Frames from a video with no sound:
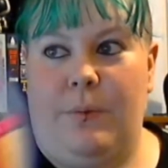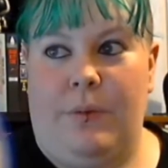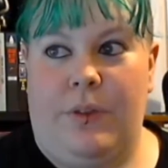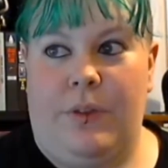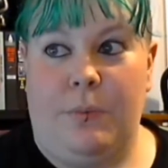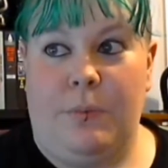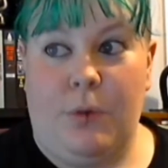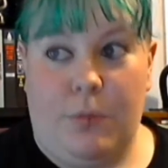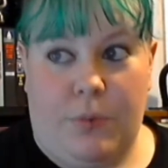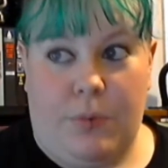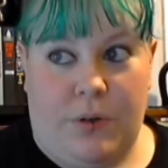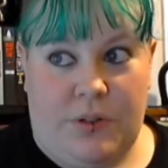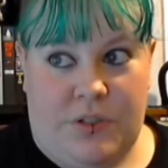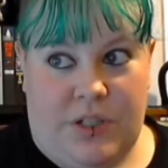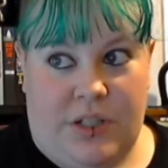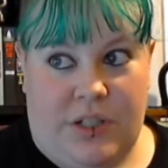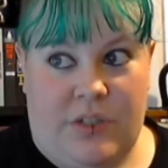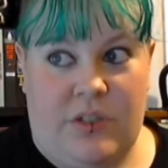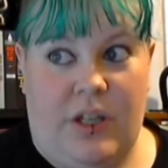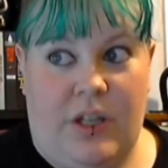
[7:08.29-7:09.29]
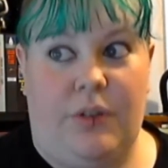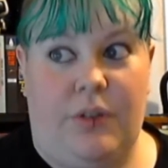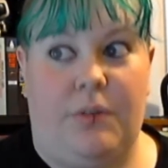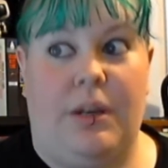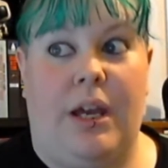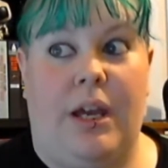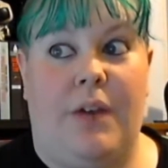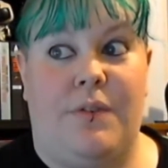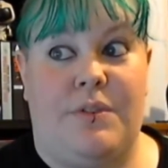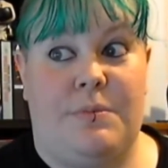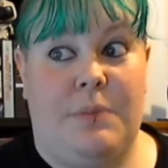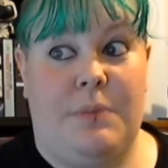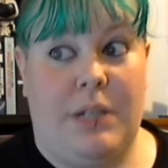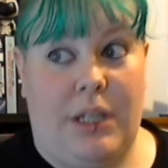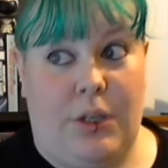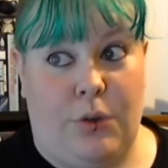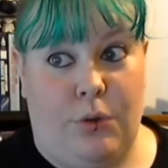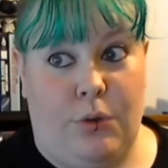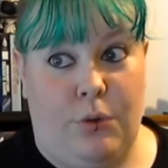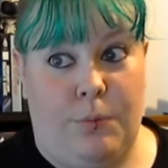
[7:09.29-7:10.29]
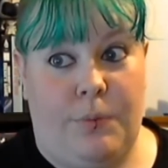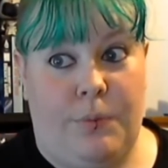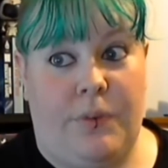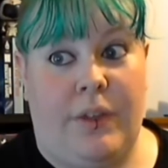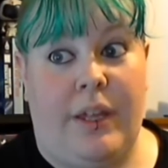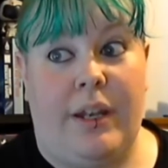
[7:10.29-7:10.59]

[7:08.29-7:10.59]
with more projects, I don't have as many hoops,